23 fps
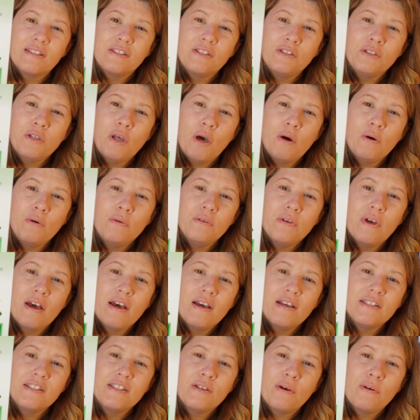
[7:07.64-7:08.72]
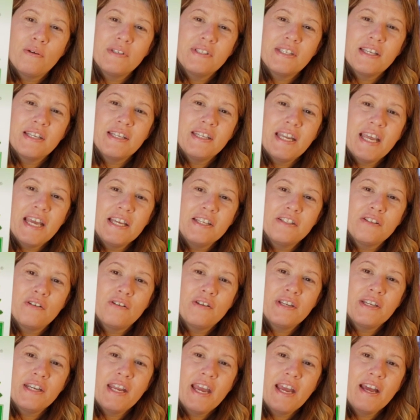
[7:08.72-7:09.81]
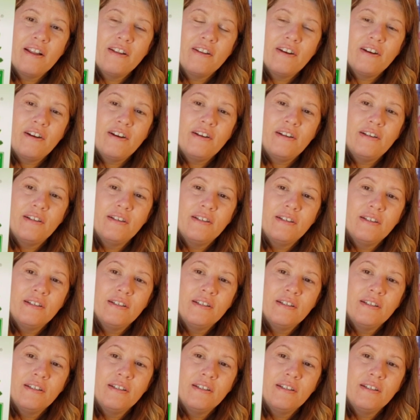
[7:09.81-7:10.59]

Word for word: No, uh, so it's a nasal inhaler.